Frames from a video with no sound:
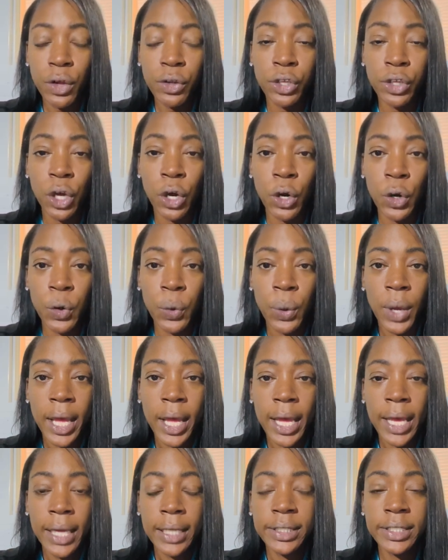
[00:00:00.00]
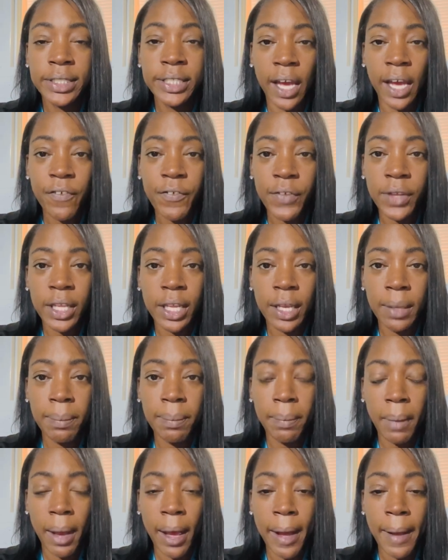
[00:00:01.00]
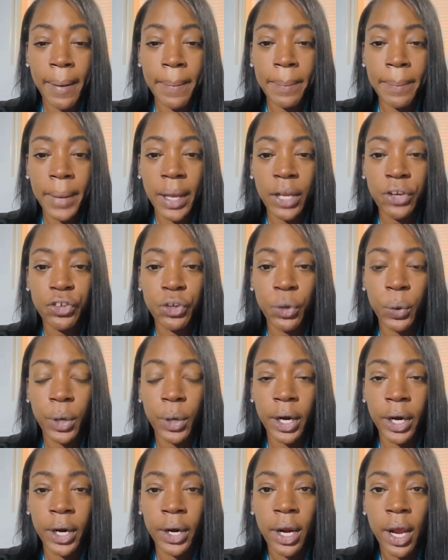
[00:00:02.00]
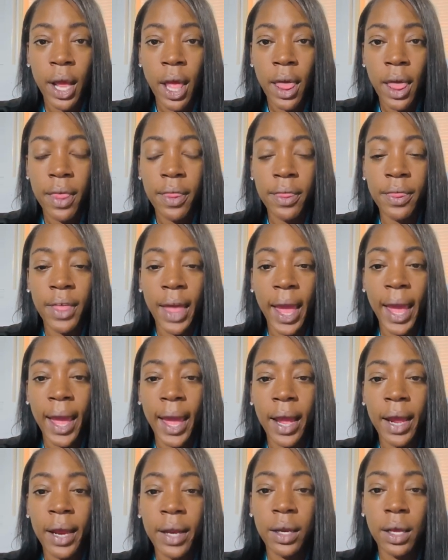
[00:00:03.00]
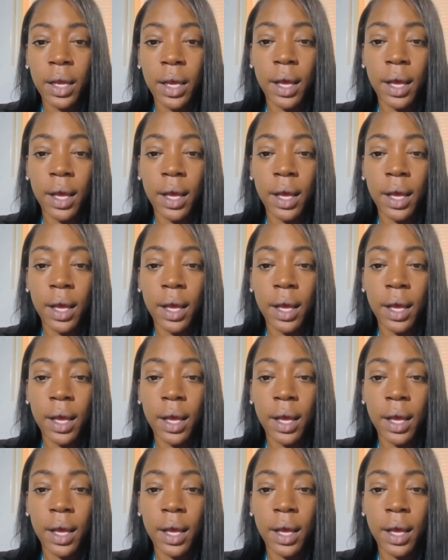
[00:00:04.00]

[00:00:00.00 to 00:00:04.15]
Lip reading: So definitely make sure that